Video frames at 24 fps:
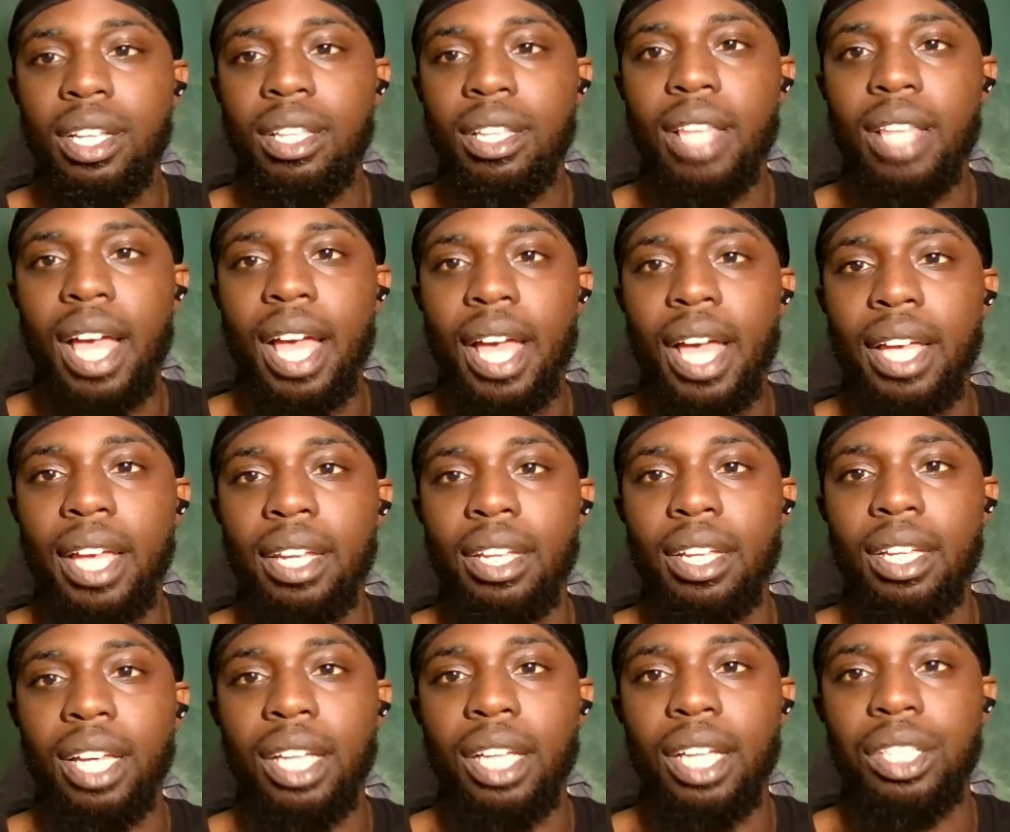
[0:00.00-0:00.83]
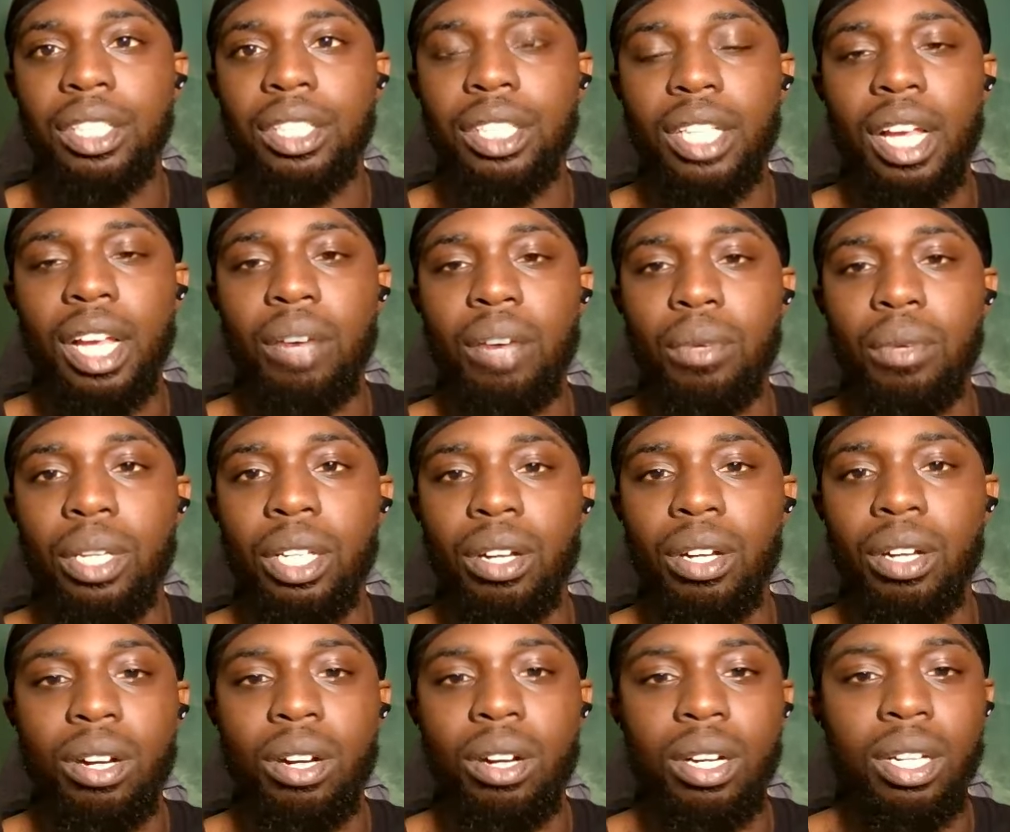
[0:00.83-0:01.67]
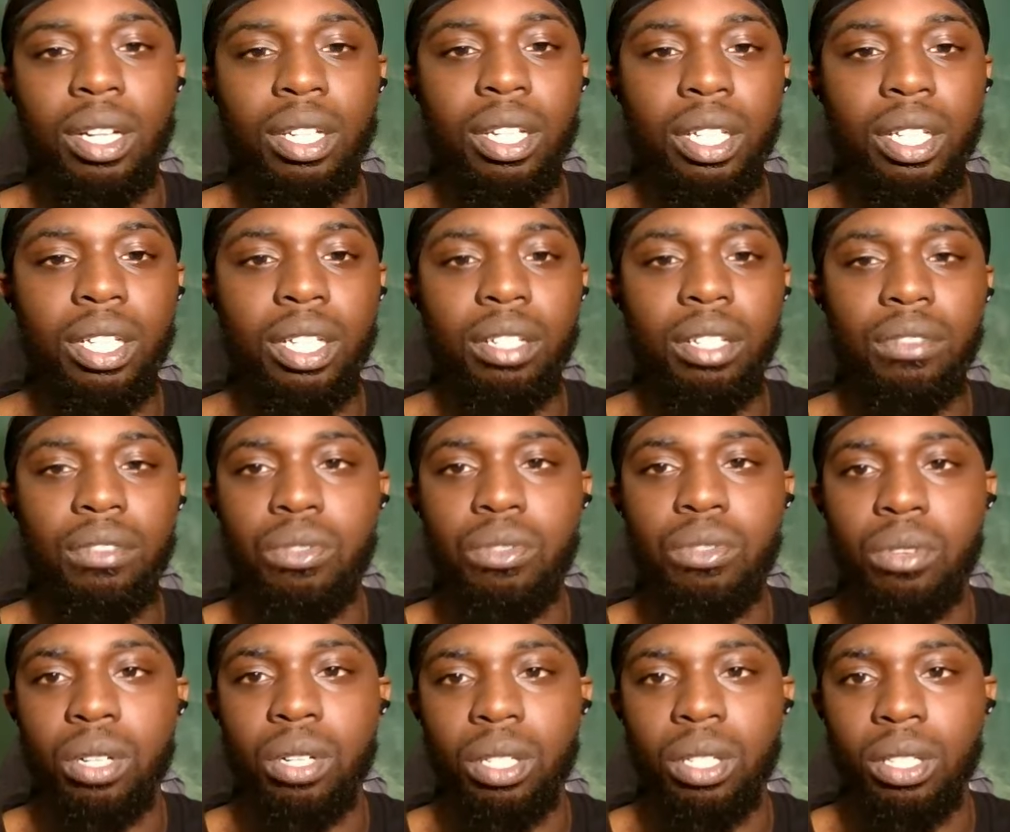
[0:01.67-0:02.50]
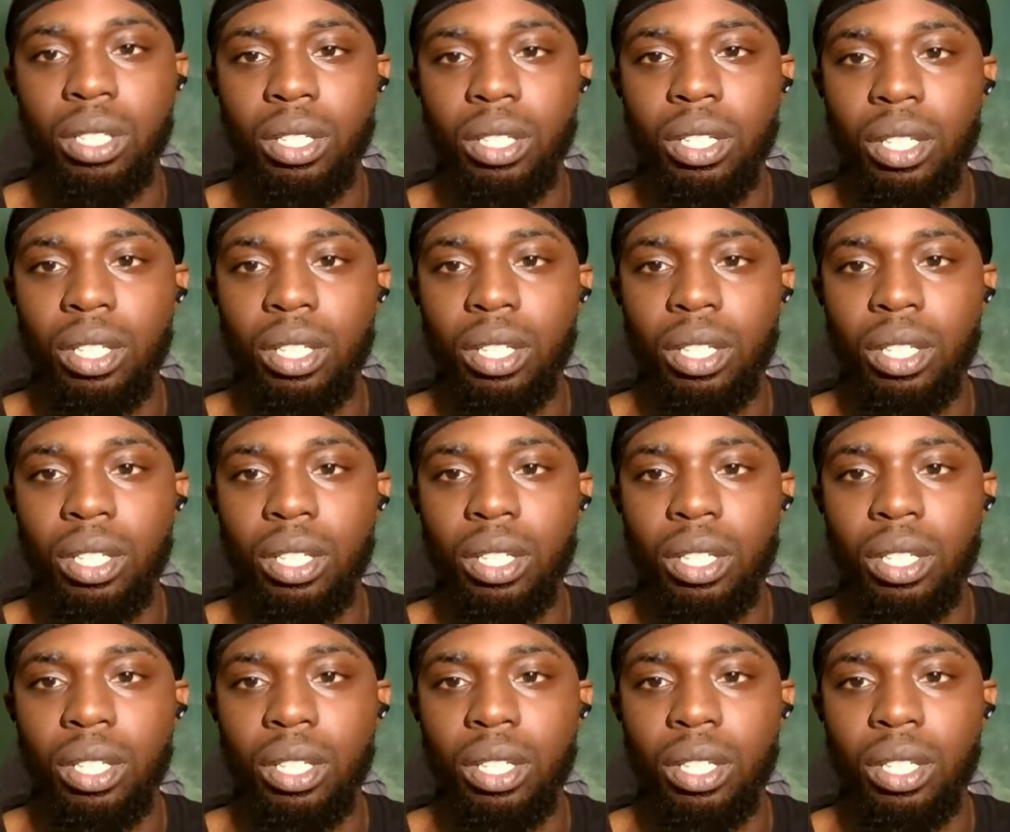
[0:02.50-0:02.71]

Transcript: that indication that we are looking for.